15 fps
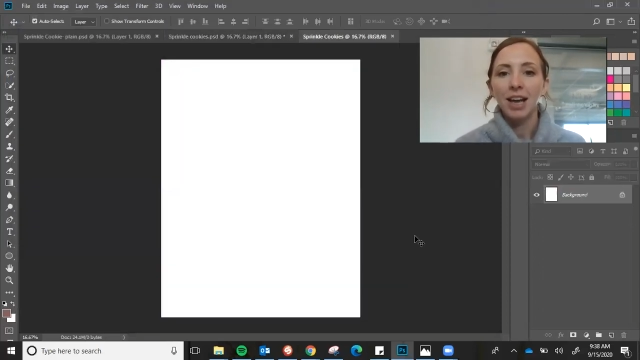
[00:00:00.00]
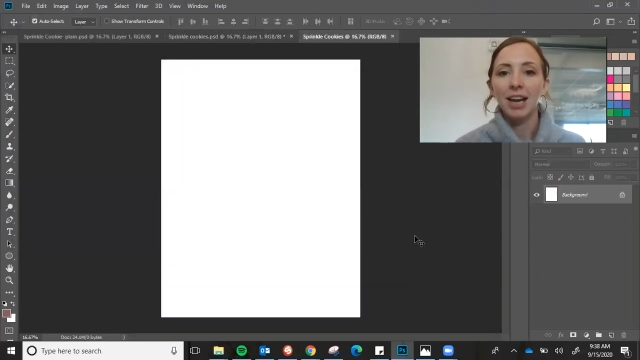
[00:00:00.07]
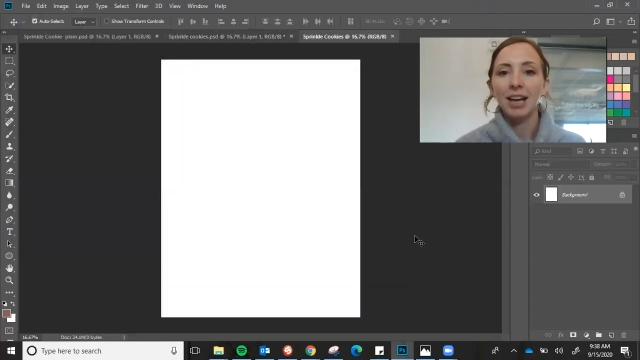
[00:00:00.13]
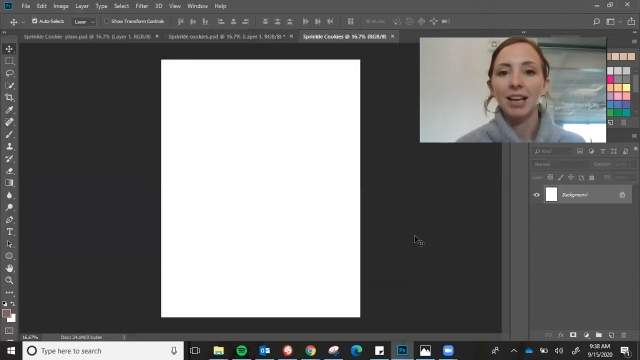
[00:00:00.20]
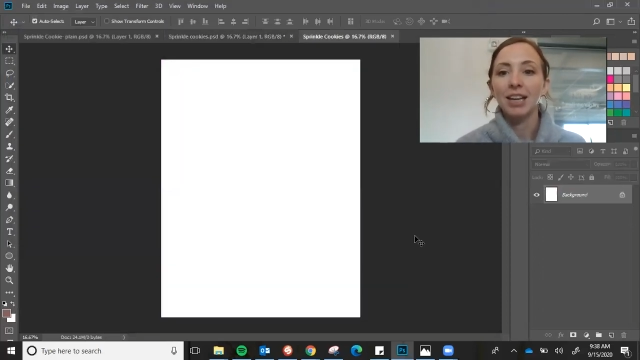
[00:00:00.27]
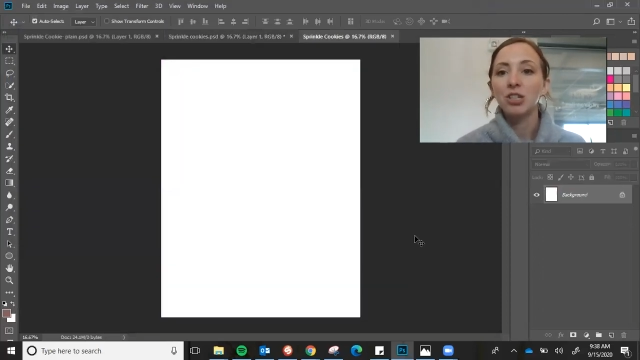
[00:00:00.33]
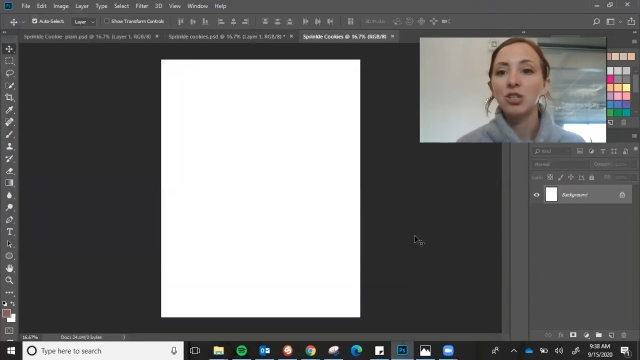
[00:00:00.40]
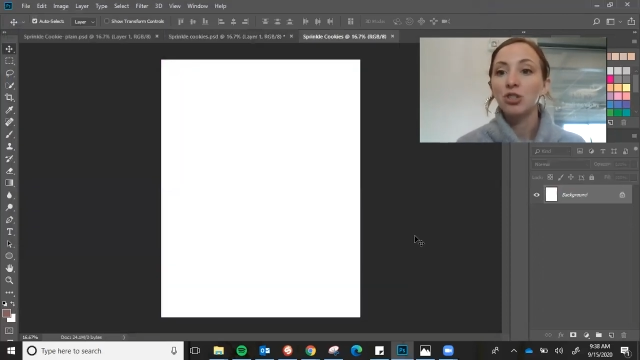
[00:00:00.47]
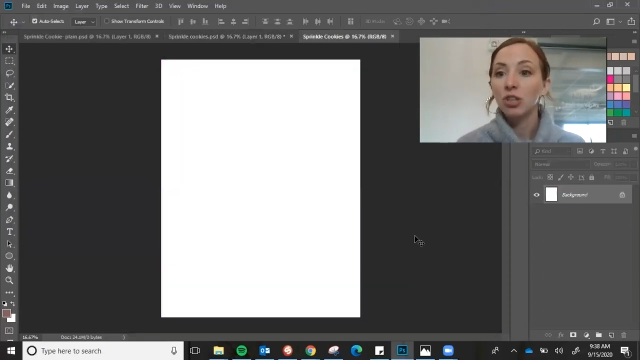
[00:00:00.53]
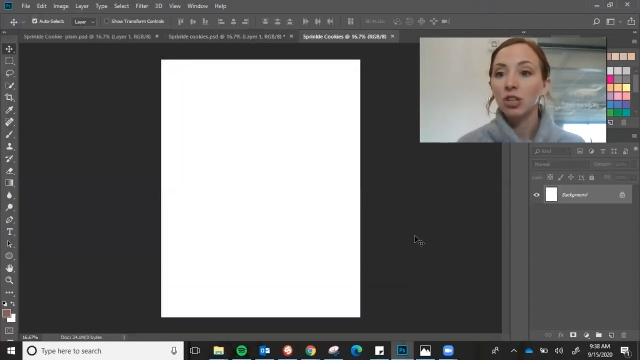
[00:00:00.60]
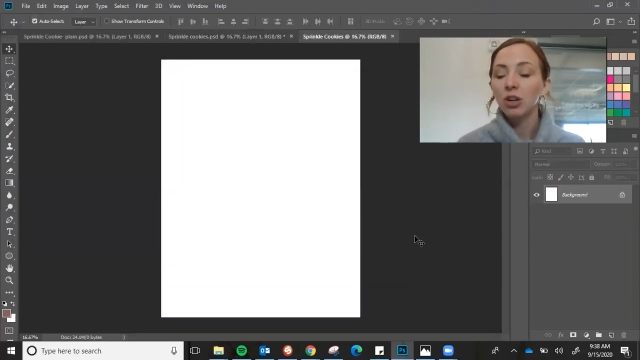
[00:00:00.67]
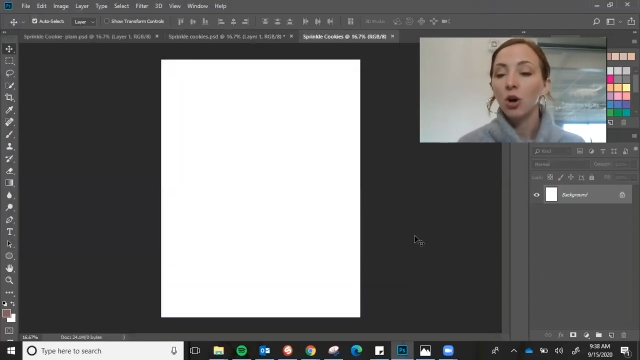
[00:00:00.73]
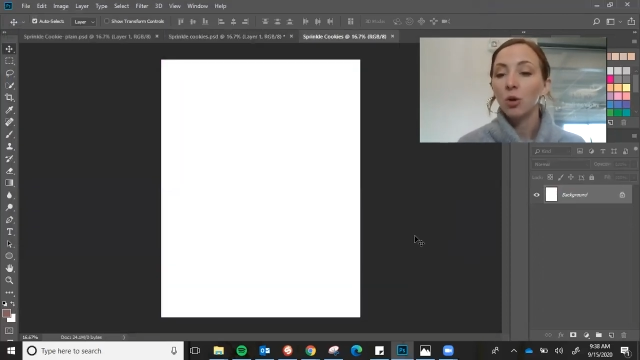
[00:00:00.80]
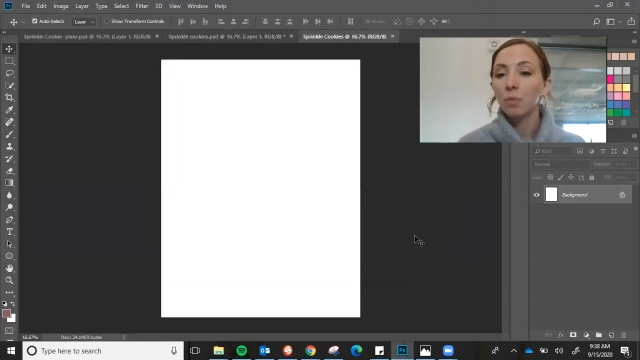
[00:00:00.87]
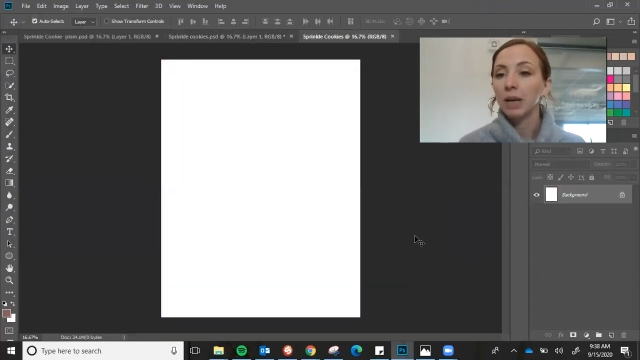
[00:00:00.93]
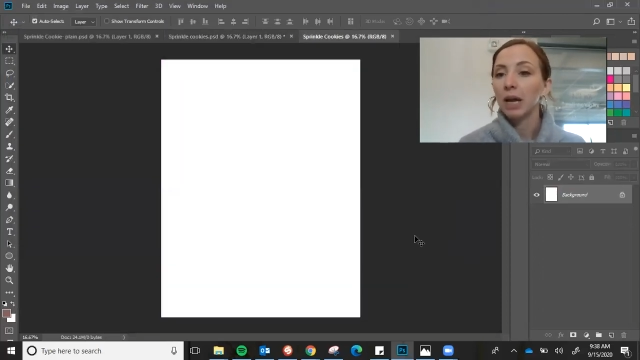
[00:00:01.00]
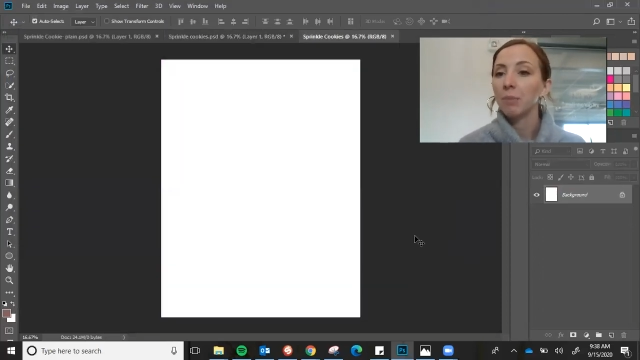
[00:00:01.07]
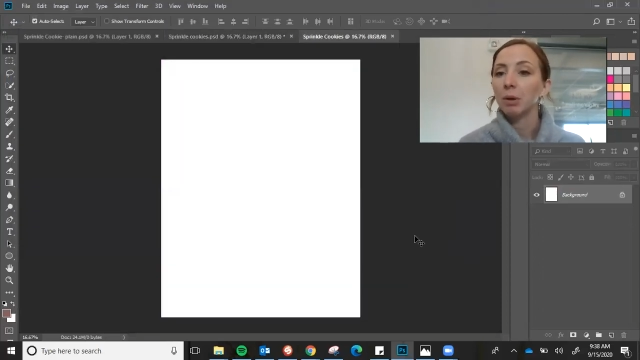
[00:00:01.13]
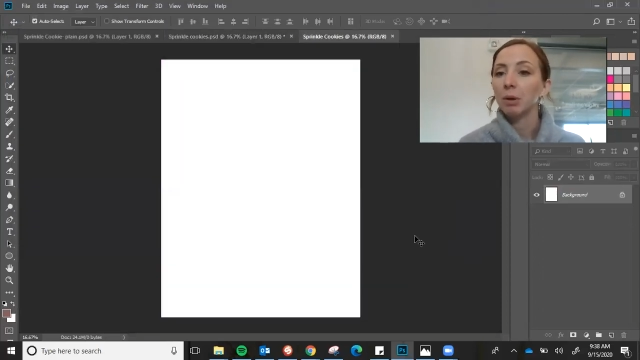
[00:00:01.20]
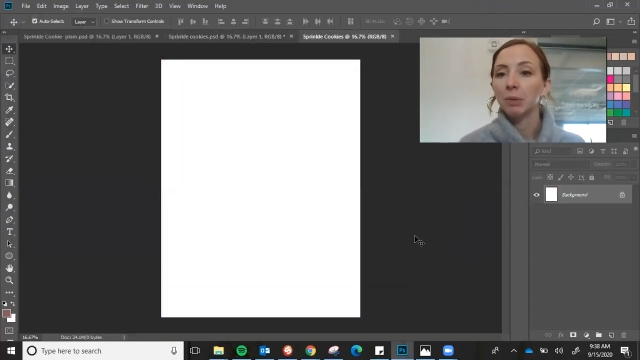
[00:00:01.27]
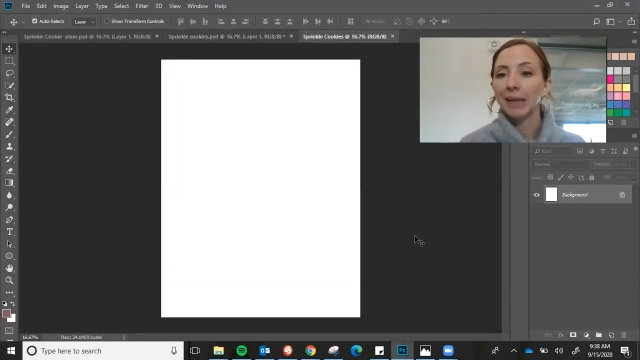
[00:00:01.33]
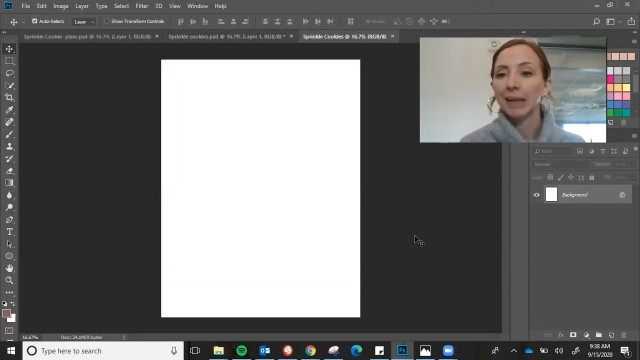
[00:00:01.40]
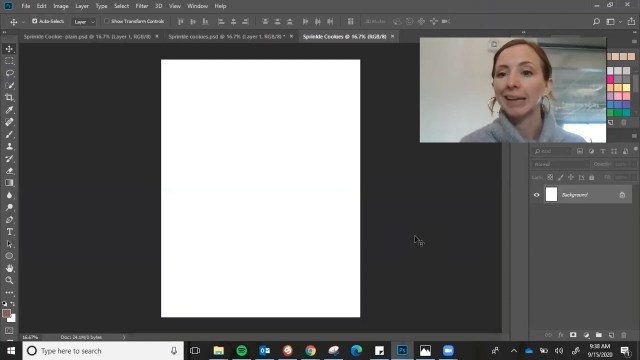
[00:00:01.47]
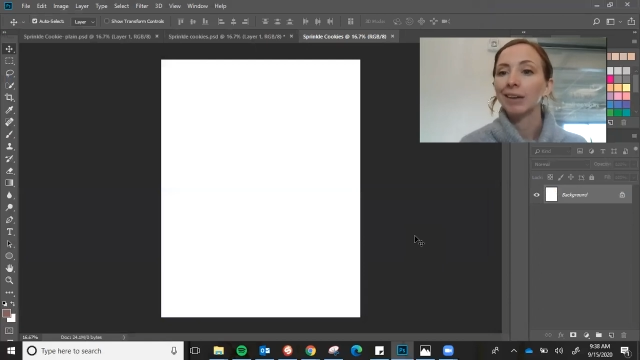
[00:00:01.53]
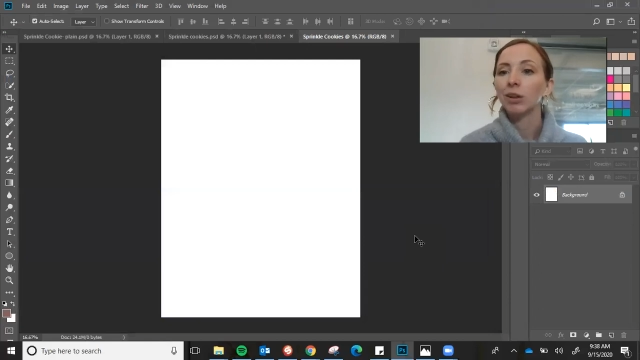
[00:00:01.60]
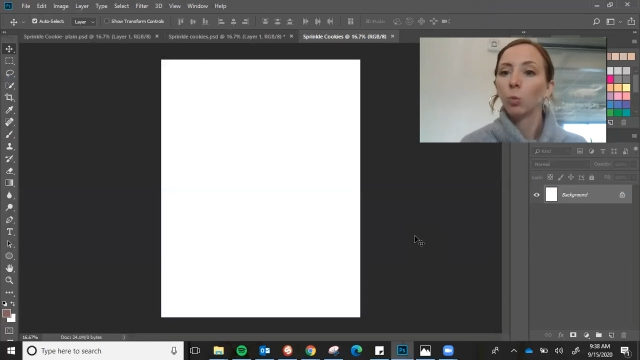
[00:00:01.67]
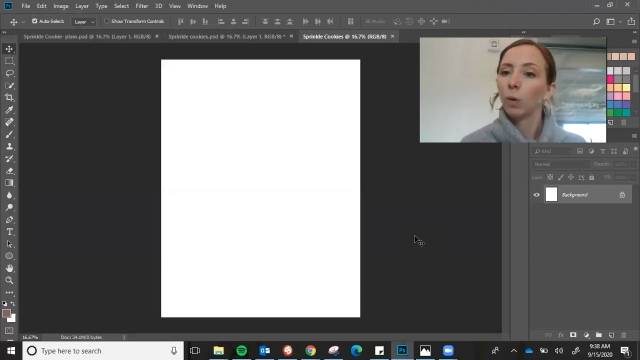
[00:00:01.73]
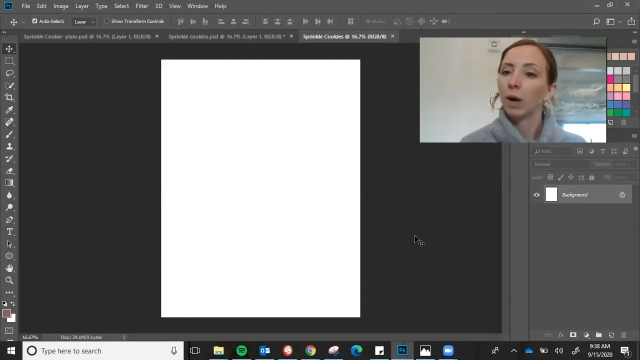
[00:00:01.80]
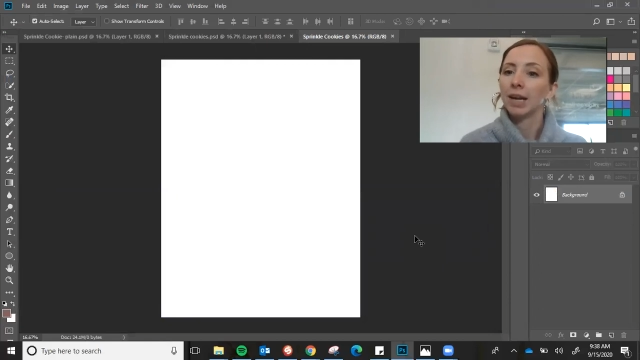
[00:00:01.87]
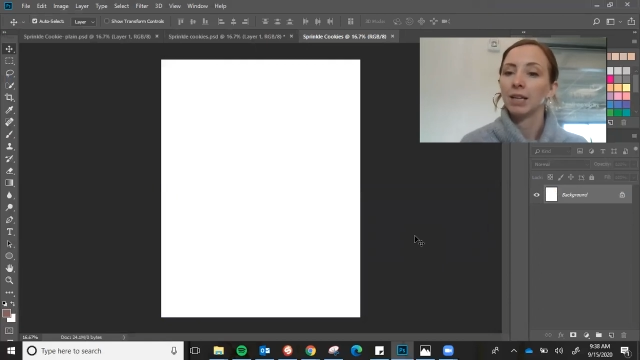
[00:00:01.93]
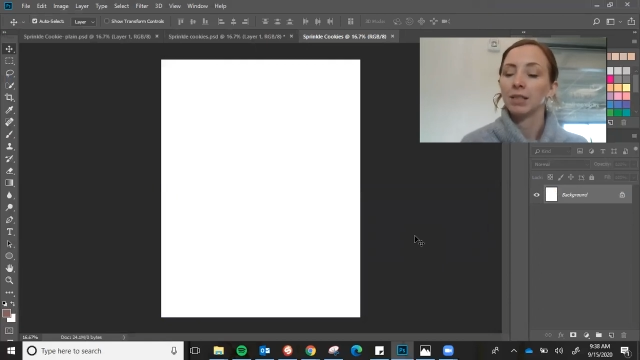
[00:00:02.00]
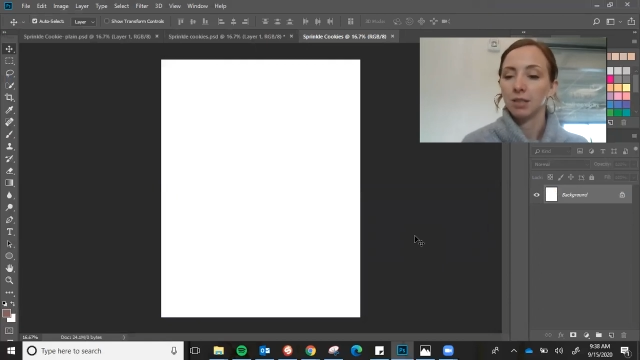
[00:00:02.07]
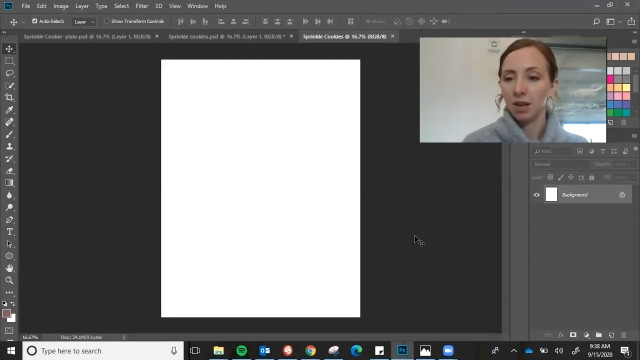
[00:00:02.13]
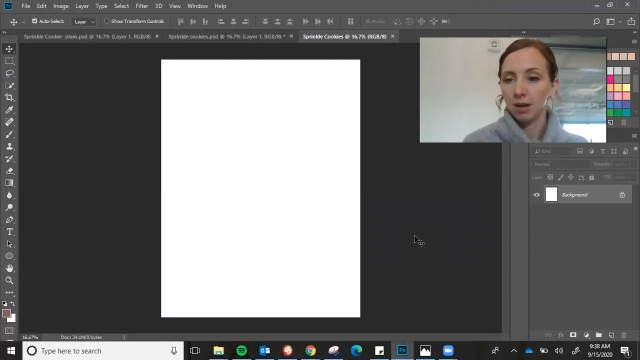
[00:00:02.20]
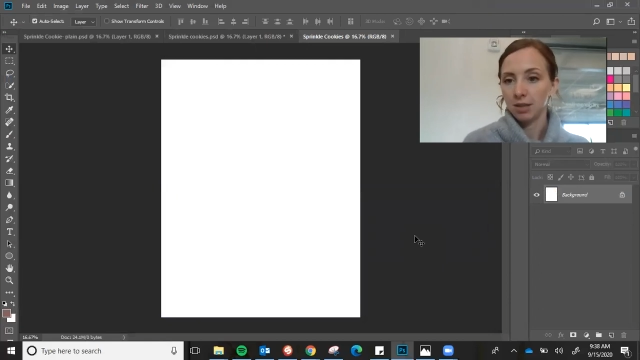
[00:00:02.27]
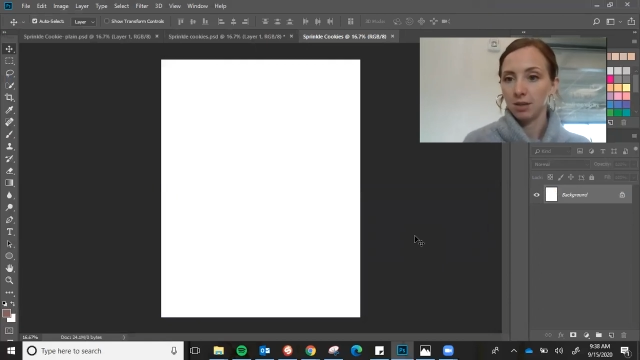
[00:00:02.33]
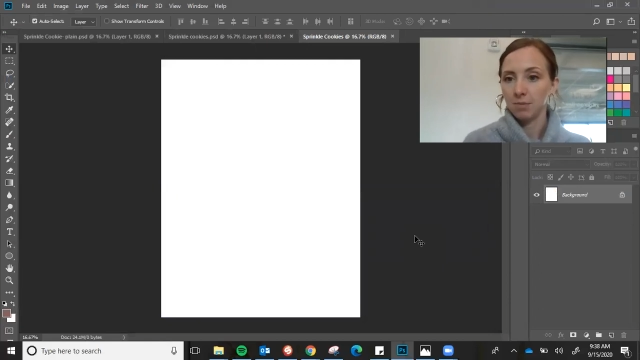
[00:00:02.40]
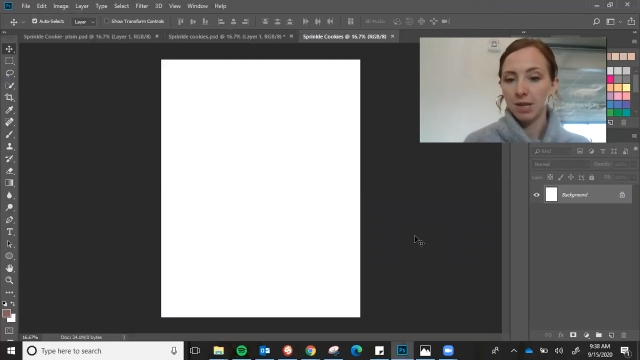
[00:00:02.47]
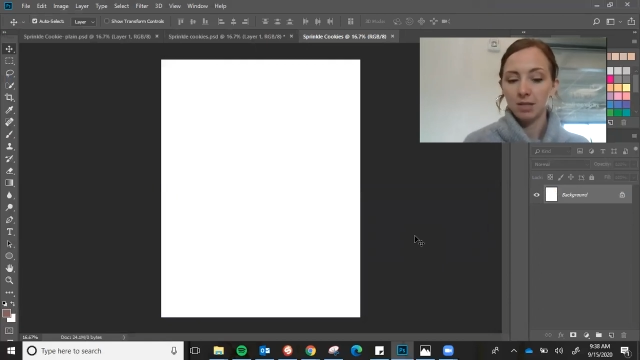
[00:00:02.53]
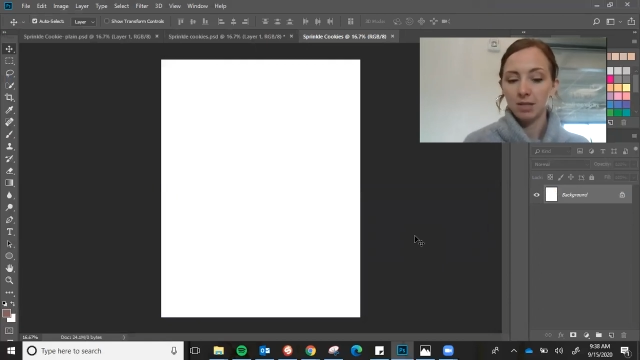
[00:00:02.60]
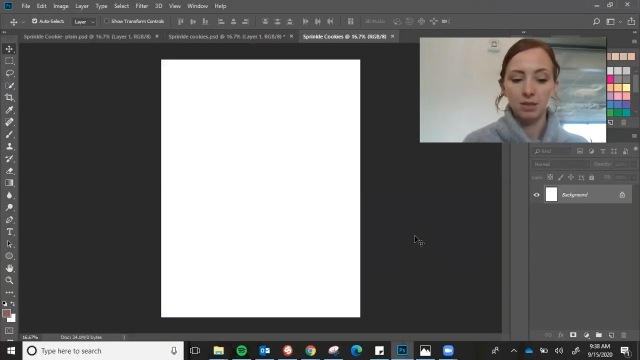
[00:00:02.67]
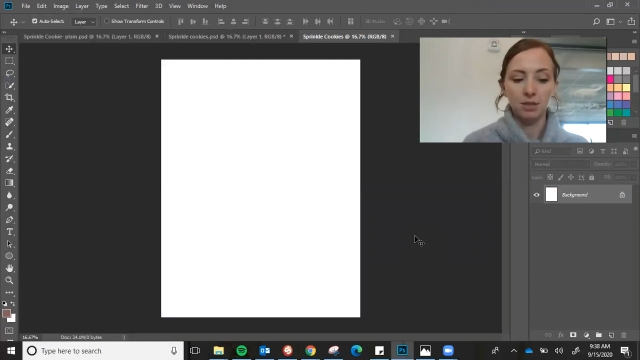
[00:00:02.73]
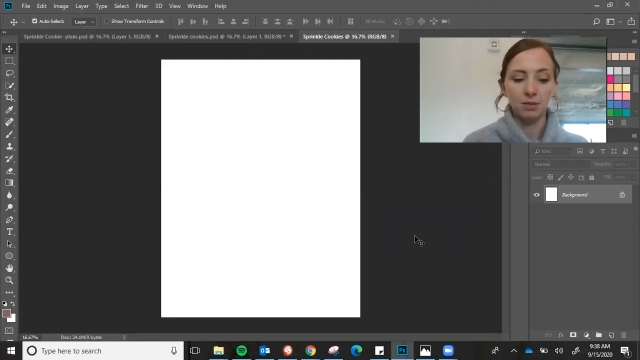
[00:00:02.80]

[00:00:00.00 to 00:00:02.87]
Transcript: and it should open up a blank white document.